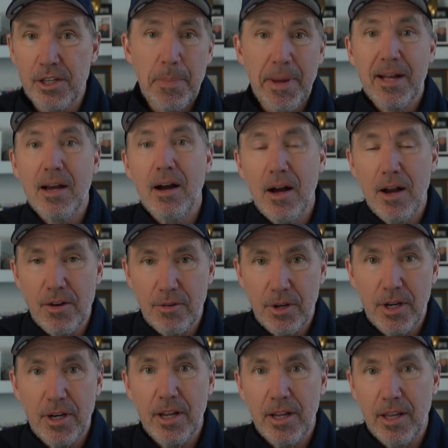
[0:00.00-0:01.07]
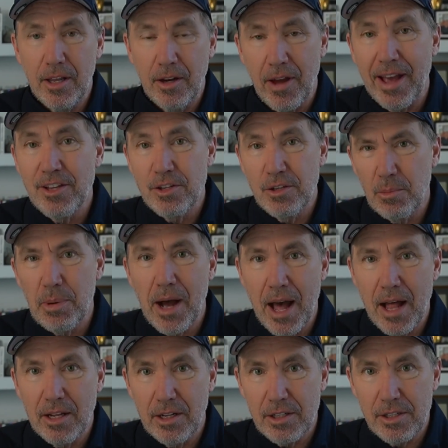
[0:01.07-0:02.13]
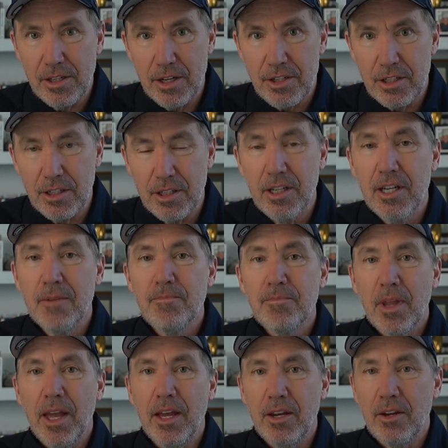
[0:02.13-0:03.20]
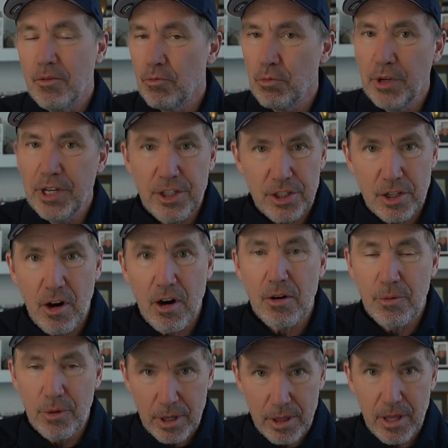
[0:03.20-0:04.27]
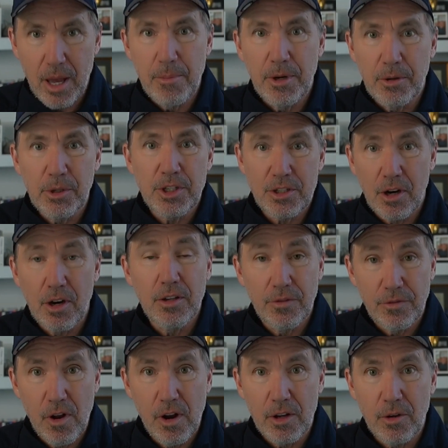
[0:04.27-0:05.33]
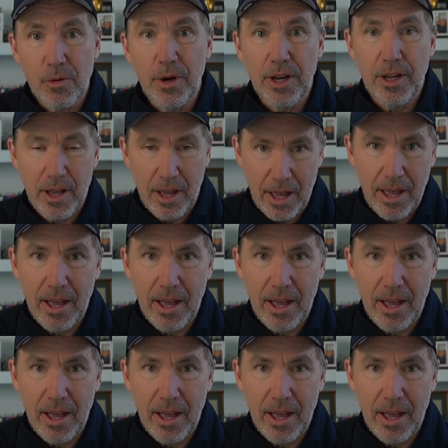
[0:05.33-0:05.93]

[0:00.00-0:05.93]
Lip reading: pick 100, as your pilot essentially, and restart with them, and restart in the following way.